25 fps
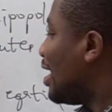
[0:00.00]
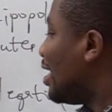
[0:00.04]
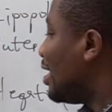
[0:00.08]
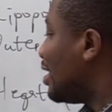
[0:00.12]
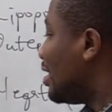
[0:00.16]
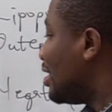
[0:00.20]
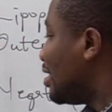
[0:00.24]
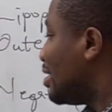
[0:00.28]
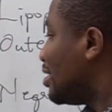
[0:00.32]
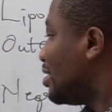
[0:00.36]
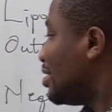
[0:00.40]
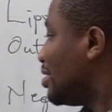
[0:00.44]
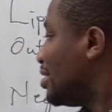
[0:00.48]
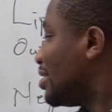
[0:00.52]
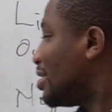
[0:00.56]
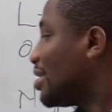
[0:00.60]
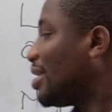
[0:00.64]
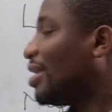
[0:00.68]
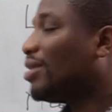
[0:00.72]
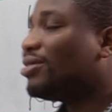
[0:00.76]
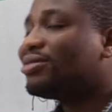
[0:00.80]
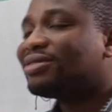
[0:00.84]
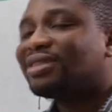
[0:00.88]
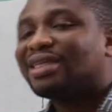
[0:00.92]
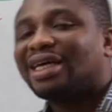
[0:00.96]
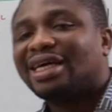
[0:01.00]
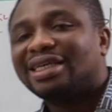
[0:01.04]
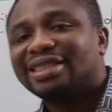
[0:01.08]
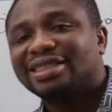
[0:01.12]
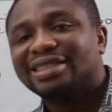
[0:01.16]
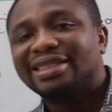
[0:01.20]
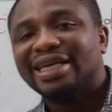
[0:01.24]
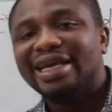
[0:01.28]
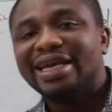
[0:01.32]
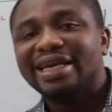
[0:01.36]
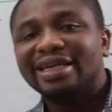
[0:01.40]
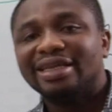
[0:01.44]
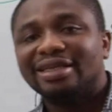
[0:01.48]
a counter
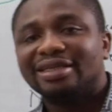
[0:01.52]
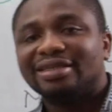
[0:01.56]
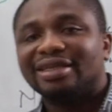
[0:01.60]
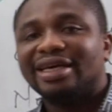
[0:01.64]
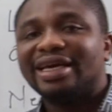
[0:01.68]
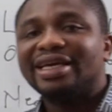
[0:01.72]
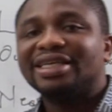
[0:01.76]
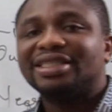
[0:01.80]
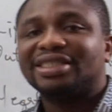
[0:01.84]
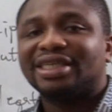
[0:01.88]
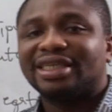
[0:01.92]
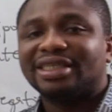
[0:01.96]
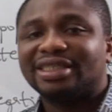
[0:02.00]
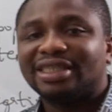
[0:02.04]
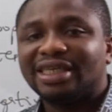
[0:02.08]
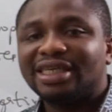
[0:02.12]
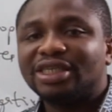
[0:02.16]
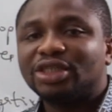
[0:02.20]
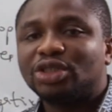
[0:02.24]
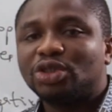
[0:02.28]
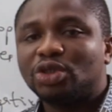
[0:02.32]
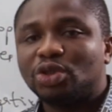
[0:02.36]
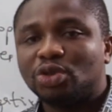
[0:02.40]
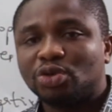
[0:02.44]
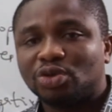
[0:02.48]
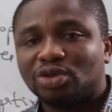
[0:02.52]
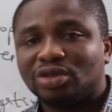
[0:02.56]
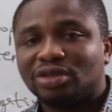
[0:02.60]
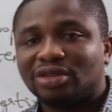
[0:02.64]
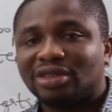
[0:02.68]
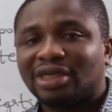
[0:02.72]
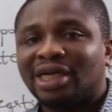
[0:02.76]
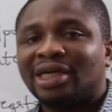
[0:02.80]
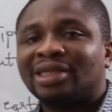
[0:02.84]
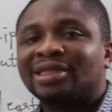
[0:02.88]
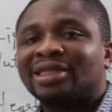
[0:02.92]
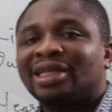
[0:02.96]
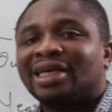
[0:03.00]
stain agent is used.
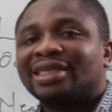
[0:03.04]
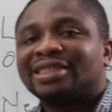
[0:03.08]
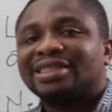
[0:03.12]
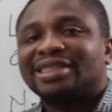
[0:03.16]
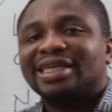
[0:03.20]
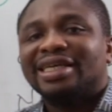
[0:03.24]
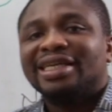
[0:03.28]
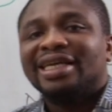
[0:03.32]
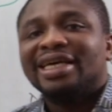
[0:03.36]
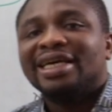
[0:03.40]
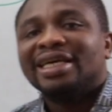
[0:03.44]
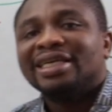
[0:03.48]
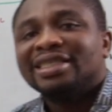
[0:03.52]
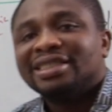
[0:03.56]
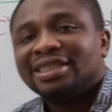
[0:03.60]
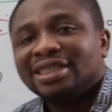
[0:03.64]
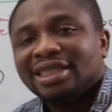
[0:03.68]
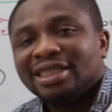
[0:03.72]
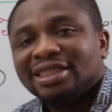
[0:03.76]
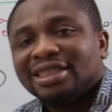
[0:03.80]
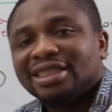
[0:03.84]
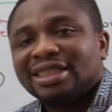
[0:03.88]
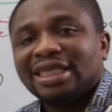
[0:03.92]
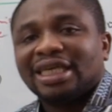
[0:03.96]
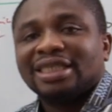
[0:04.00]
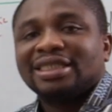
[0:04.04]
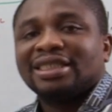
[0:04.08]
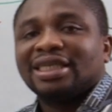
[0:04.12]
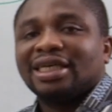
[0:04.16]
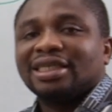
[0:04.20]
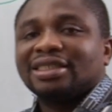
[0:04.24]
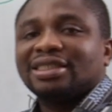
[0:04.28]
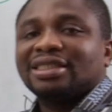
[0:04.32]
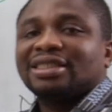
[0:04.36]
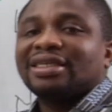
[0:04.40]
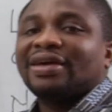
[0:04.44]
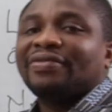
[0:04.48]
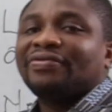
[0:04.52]
Counter stain agents such
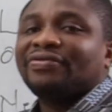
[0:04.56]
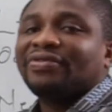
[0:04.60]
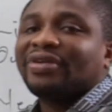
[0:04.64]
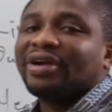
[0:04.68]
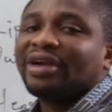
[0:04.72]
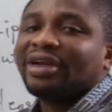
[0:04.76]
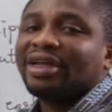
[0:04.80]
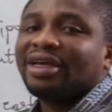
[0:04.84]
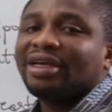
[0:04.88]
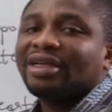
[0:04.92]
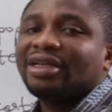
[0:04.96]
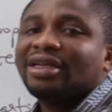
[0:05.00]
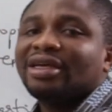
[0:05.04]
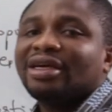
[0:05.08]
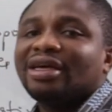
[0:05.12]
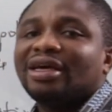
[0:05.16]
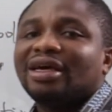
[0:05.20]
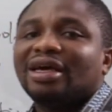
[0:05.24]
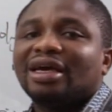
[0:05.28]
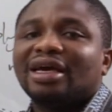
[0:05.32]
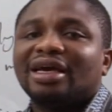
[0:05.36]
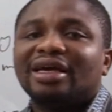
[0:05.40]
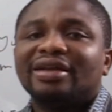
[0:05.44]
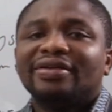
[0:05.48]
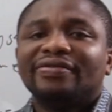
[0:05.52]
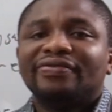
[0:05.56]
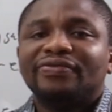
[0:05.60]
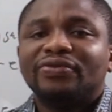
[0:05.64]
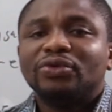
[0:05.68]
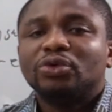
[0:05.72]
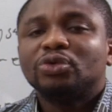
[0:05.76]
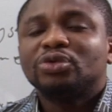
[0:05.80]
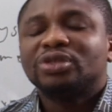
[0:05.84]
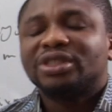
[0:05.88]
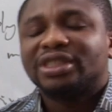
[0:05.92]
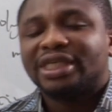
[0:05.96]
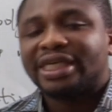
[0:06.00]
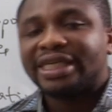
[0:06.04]
as safranin and
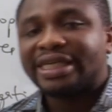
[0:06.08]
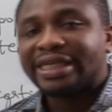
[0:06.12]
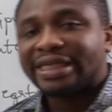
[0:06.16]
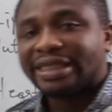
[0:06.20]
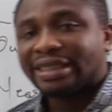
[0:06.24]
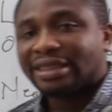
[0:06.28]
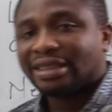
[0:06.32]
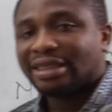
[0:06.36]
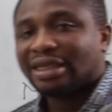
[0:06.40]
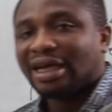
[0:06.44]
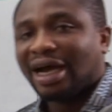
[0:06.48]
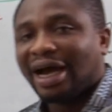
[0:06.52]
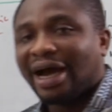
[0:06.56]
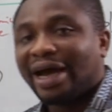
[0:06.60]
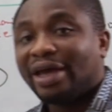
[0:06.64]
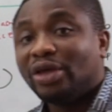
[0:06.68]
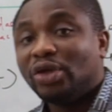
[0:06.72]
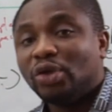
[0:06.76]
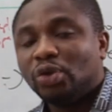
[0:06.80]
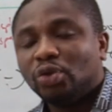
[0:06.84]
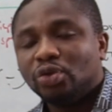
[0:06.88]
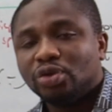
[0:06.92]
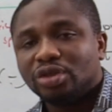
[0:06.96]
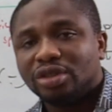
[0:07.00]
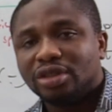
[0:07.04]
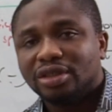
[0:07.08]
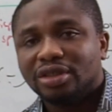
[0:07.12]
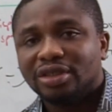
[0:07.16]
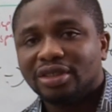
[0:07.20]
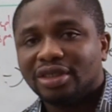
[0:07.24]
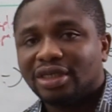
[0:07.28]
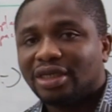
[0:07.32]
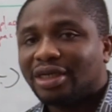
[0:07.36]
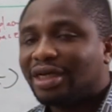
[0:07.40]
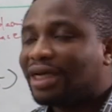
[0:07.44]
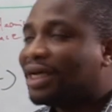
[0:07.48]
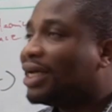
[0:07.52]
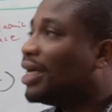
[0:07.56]
fusin are used.
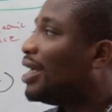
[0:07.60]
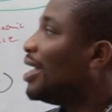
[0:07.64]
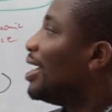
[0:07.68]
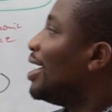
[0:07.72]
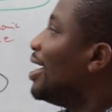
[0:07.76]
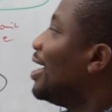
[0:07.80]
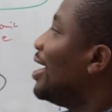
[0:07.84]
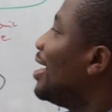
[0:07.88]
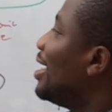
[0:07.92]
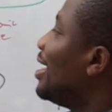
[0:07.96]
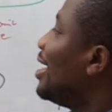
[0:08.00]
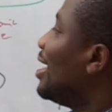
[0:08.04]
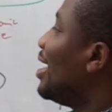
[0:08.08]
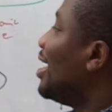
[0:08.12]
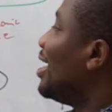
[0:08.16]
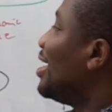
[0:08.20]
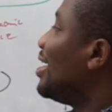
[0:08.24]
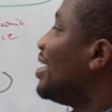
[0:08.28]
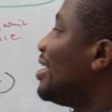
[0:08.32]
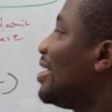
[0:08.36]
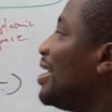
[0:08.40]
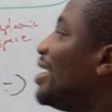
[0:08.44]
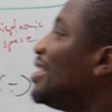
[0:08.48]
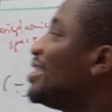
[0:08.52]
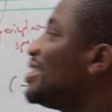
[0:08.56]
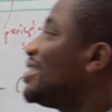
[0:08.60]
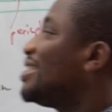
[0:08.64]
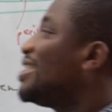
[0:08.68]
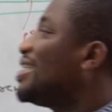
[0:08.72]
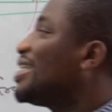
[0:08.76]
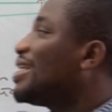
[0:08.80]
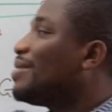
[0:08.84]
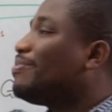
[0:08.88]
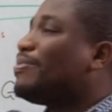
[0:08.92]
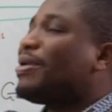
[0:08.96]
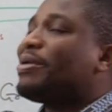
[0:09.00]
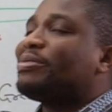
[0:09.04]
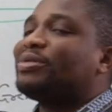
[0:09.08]
The
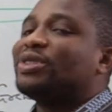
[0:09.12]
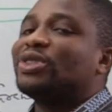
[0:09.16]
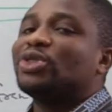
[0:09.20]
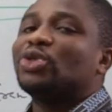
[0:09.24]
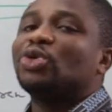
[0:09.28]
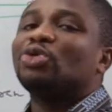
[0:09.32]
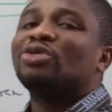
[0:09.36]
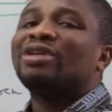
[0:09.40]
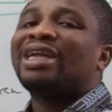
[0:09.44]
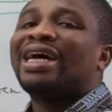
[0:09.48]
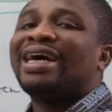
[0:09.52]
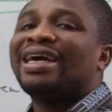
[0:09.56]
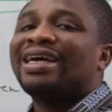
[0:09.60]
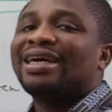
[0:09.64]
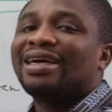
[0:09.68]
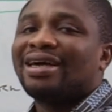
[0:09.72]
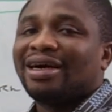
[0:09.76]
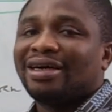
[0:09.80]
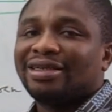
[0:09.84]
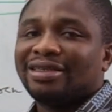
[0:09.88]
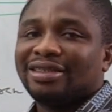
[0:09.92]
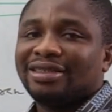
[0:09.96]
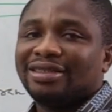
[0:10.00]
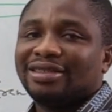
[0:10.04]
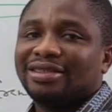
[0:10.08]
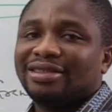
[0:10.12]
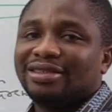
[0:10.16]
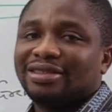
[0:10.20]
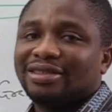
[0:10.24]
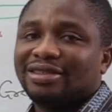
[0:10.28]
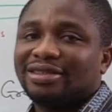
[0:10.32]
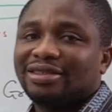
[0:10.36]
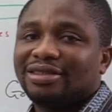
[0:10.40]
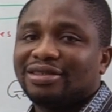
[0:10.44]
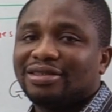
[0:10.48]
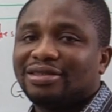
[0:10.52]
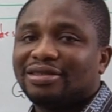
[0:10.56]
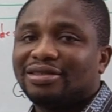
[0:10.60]
thick peptidoglycan
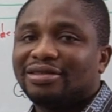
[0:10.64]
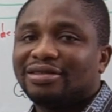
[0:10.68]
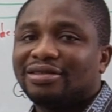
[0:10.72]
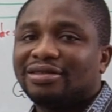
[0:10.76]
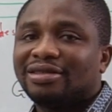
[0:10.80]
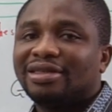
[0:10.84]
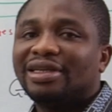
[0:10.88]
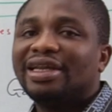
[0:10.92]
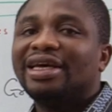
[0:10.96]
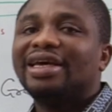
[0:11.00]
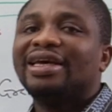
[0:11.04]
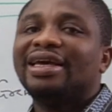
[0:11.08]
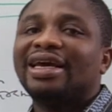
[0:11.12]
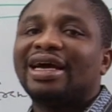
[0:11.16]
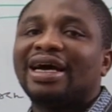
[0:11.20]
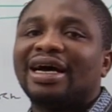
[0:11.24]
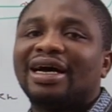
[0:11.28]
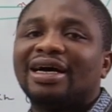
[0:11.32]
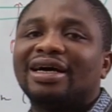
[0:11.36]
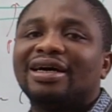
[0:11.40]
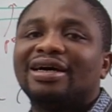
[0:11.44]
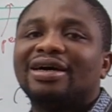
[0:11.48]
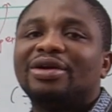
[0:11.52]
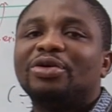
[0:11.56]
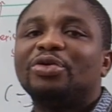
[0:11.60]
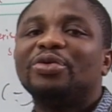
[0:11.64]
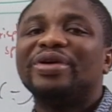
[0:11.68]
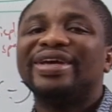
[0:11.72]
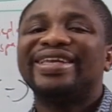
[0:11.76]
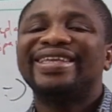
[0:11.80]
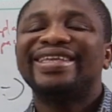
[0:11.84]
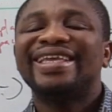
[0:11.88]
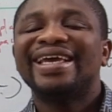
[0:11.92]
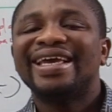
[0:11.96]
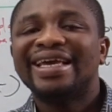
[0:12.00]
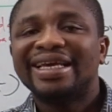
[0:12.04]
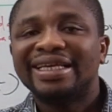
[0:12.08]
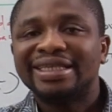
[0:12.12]
layer
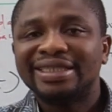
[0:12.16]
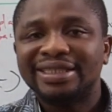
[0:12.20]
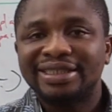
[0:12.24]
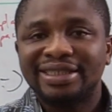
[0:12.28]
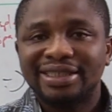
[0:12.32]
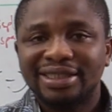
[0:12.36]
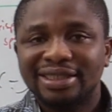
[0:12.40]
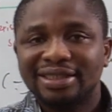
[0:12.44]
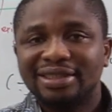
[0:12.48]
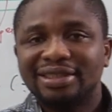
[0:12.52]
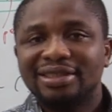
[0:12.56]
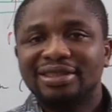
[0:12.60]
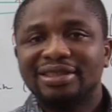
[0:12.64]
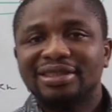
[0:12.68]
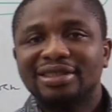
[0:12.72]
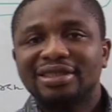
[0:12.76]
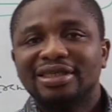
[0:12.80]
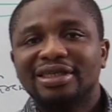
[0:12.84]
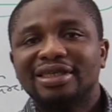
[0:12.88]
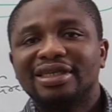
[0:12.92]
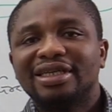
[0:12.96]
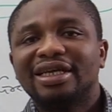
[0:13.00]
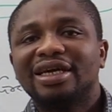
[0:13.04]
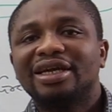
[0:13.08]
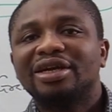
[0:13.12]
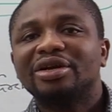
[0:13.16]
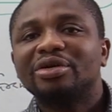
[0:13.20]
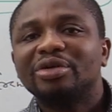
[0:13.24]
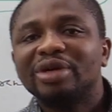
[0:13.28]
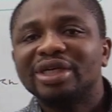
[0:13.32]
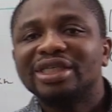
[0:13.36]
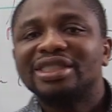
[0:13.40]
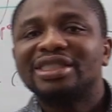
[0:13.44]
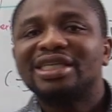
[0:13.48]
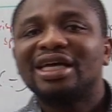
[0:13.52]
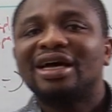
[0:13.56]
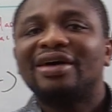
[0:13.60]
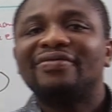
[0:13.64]
retains the
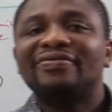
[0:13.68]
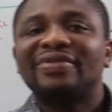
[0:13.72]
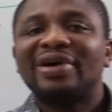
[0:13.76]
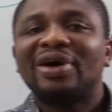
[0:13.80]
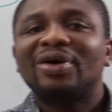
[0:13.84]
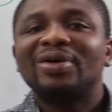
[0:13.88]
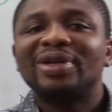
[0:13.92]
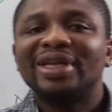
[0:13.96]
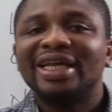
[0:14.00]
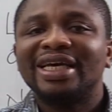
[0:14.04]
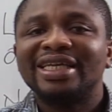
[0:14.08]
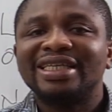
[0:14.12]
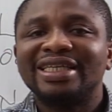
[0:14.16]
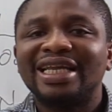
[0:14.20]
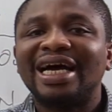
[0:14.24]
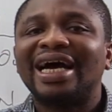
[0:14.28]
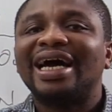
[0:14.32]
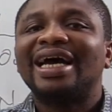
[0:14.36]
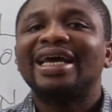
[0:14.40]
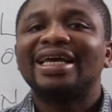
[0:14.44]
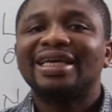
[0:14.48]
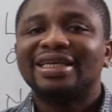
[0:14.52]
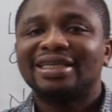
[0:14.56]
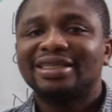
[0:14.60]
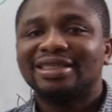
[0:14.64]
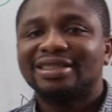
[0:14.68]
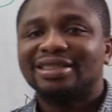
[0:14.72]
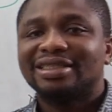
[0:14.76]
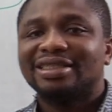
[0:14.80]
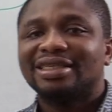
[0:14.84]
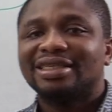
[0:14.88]
crystal violet dye